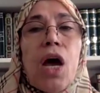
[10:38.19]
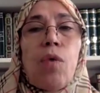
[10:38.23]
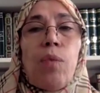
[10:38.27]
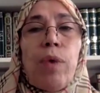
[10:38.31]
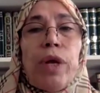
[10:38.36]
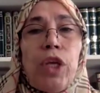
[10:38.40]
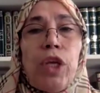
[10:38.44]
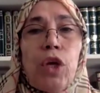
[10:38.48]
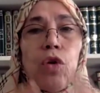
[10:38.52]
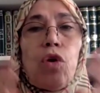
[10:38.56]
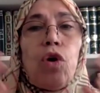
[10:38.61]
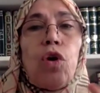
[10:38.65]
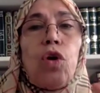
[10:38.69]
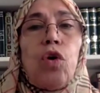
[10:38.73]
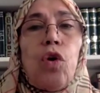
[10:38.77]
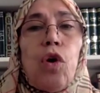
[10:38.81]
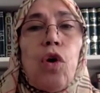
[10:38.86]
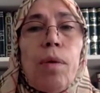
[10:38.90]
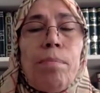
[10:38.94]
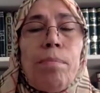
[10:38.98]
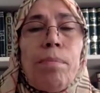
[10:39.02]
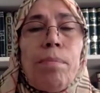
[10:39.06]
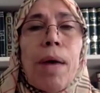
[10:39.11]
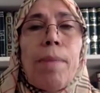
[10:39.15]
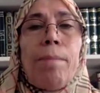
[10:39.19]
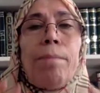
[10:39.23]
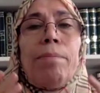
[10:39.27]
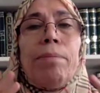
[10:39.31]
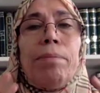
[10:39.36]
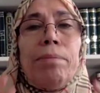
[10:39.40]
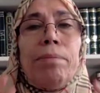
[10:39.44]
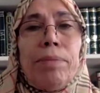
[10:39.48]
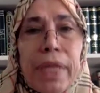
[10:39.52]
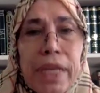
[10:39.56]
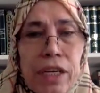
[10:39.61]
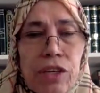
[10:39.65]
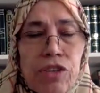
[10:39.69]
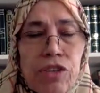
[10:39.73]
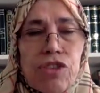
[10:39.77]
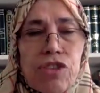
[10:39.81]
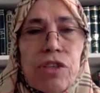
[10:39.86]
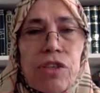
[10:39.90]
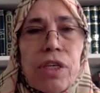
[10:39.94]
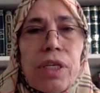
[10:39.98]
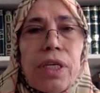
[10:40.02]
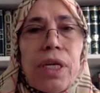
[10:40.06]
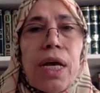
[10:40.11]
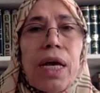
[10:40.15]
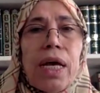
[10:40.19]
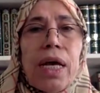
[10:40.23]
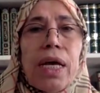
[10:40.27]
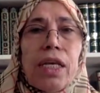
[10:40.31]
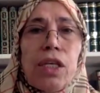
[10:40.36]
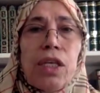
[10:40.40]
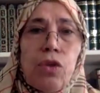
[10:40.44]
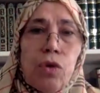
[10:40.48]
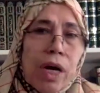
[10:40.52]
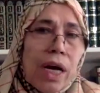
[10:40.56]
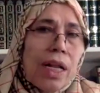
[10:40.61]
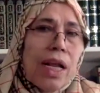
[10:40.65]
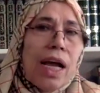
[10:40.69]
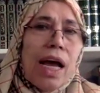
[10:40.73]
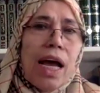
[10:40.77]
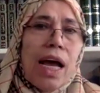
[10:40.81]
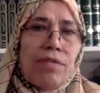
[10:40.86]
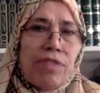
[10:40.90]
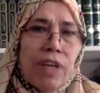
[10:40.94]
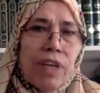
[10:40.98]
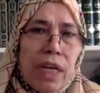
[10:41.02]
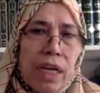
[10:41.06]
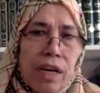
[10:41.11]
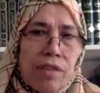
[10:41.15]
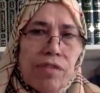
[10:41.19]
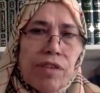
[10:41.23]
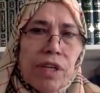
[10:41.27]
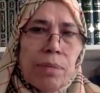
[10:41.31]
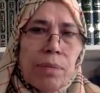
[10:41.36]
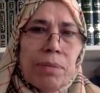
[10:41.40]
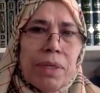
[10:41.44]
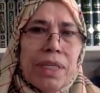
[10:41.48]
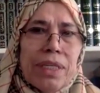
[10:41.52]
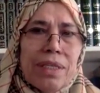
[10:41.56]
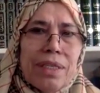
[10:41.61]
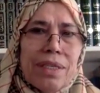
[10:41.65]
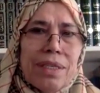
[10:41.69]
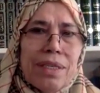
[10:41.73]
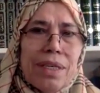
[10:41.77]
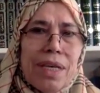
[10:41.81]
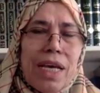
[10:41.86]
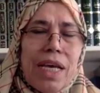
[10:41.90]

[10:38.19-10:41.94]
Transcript: when you call Ummah nation, you gotta have a government.